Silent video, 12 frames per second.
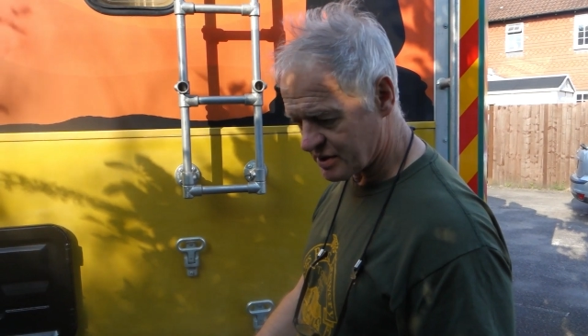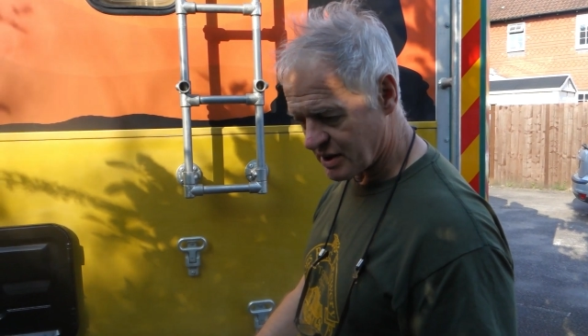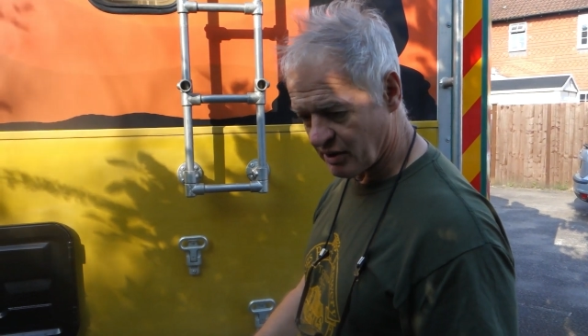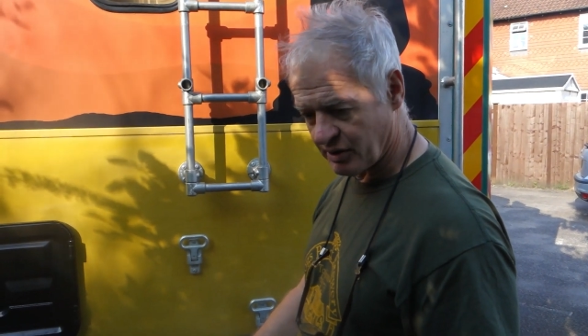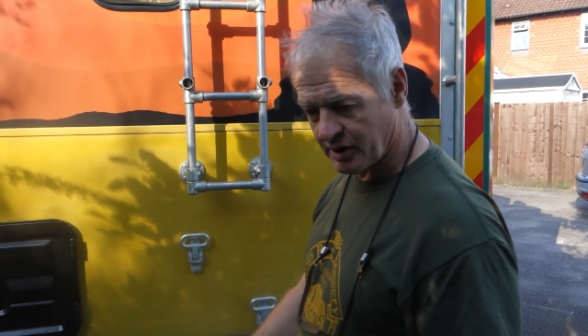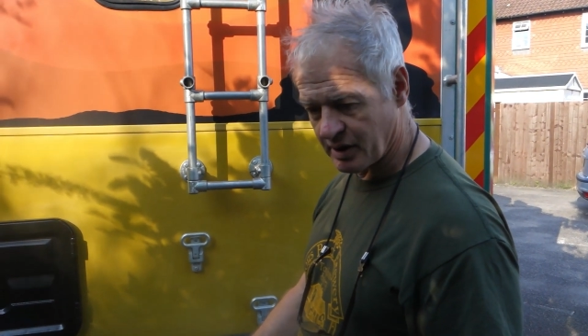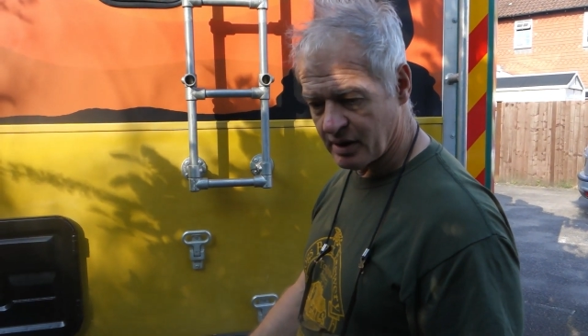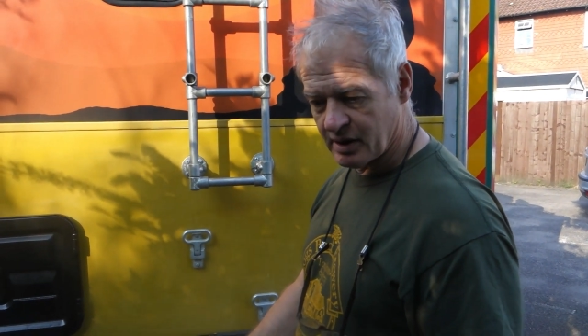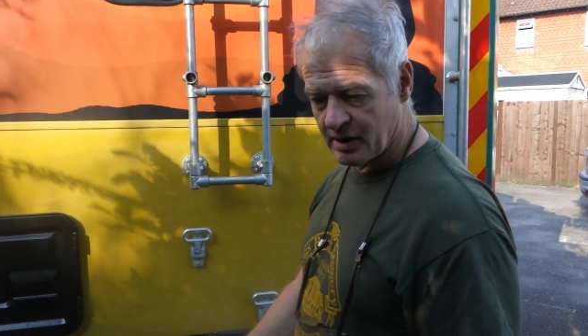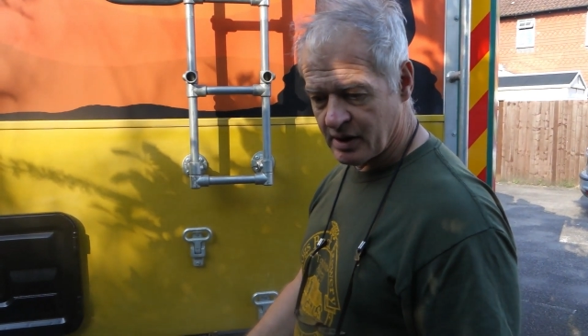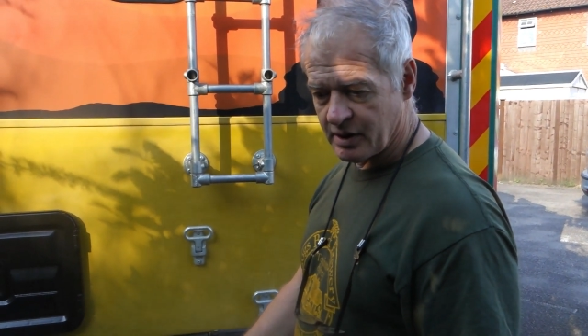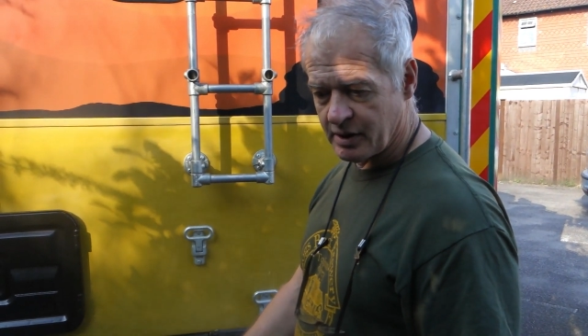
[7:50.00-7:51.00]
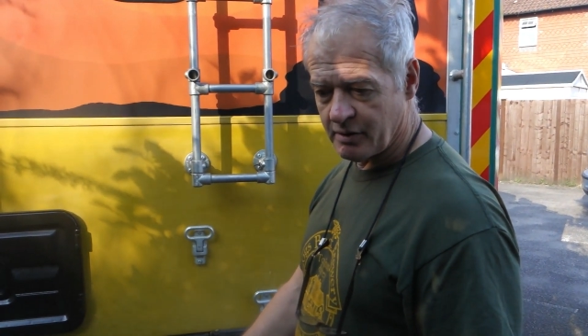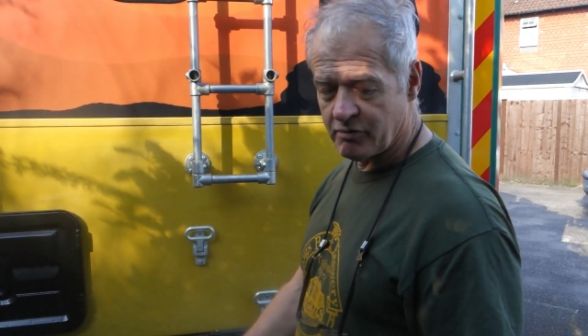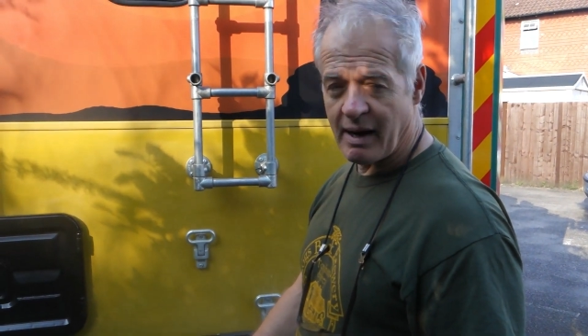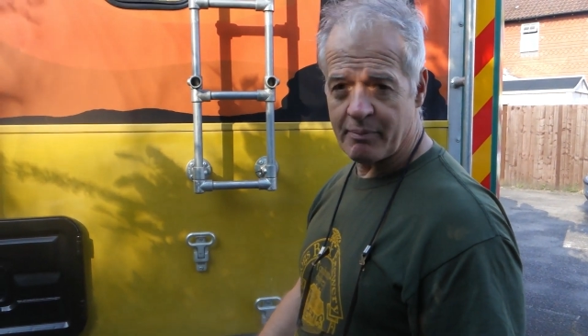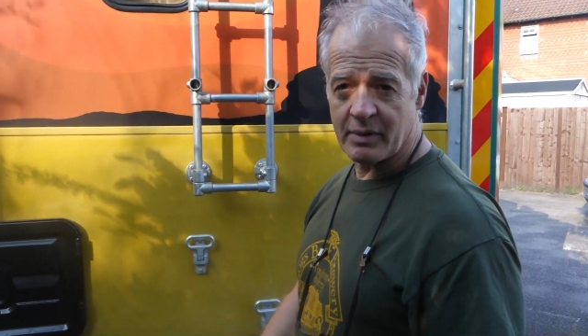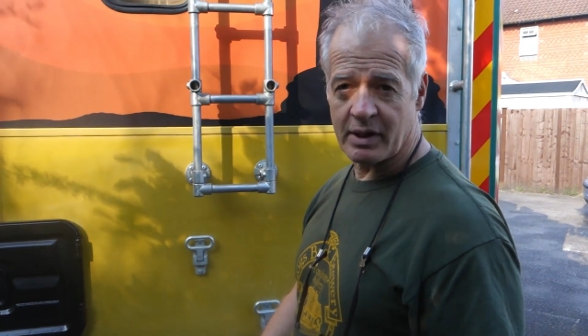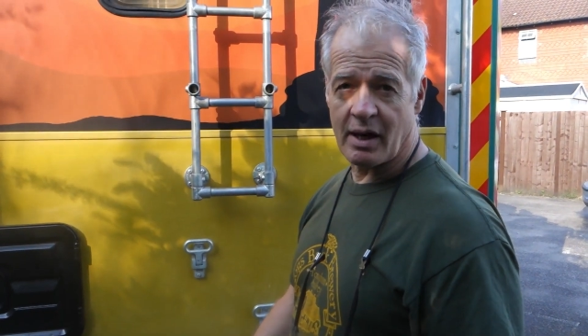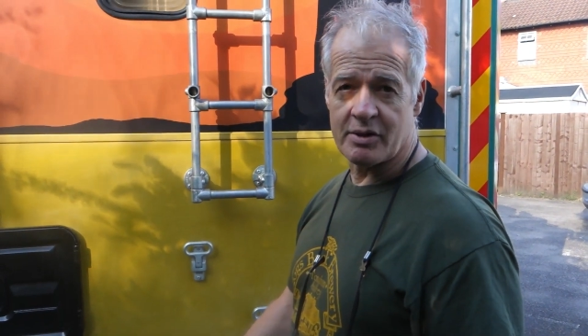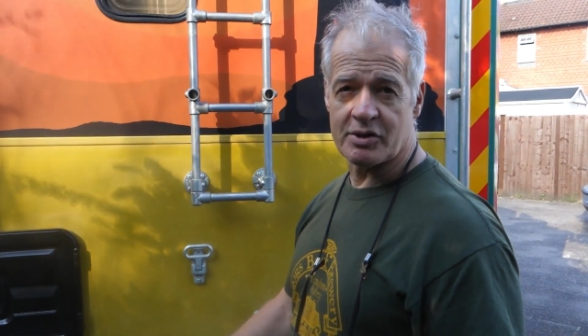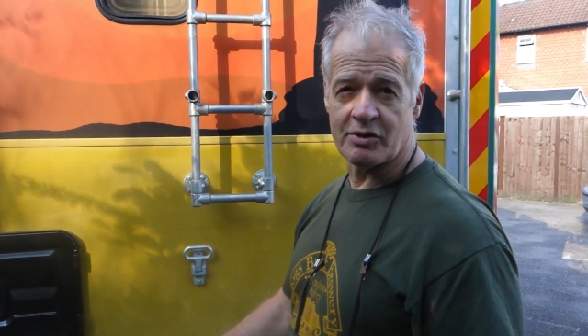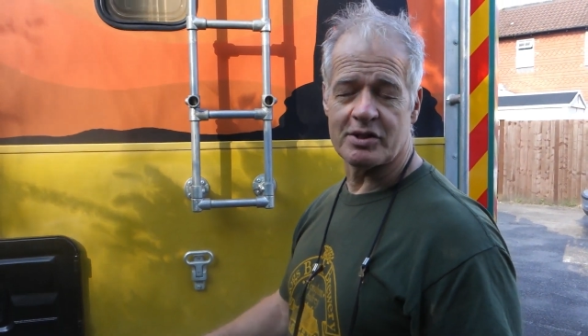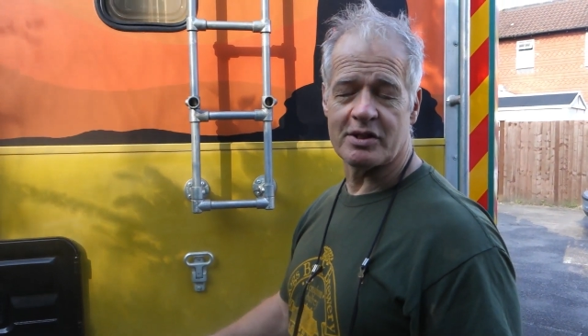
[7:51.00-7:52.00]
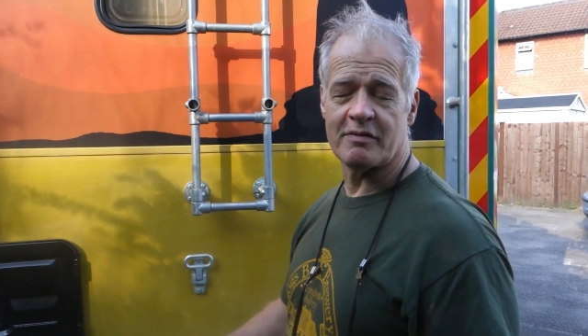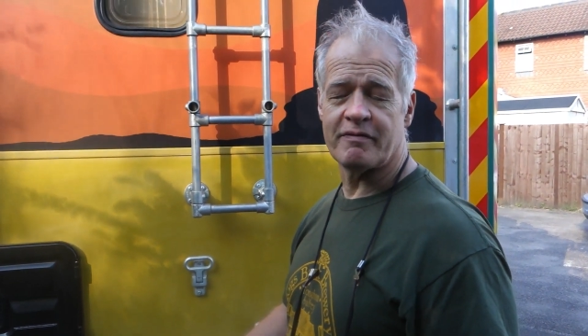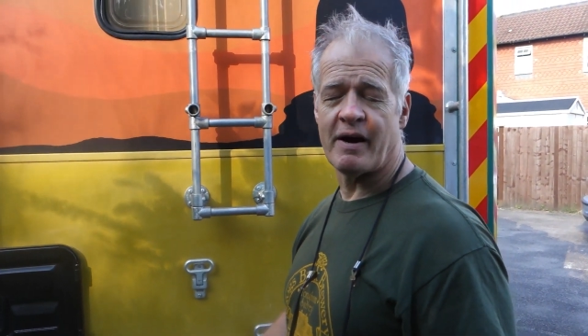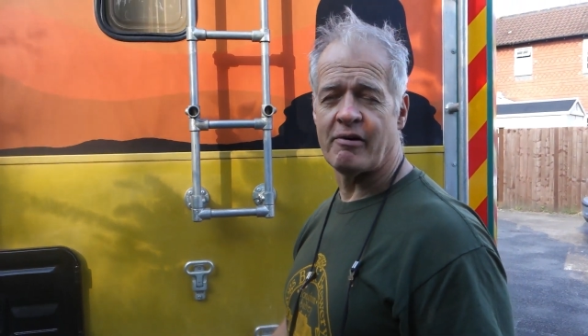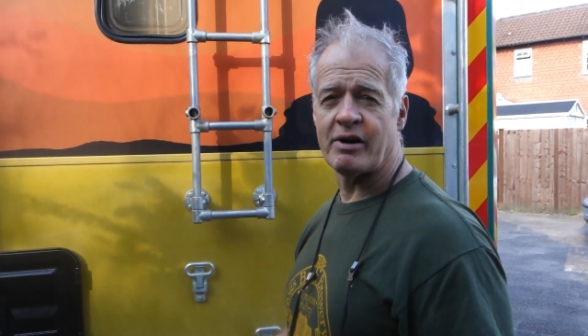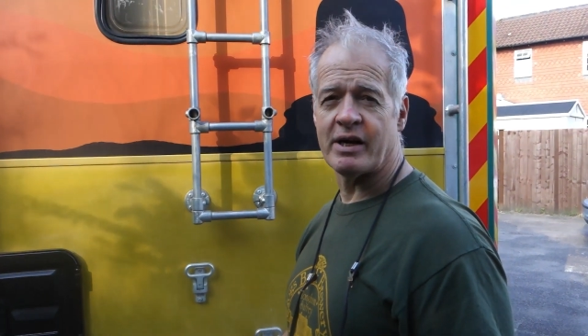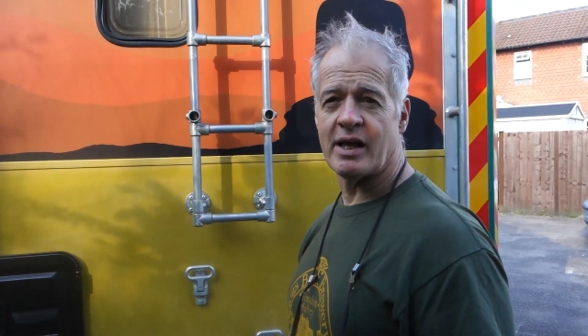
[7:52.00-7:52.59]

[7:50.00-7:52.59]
on the ramp that goes onto the ferry,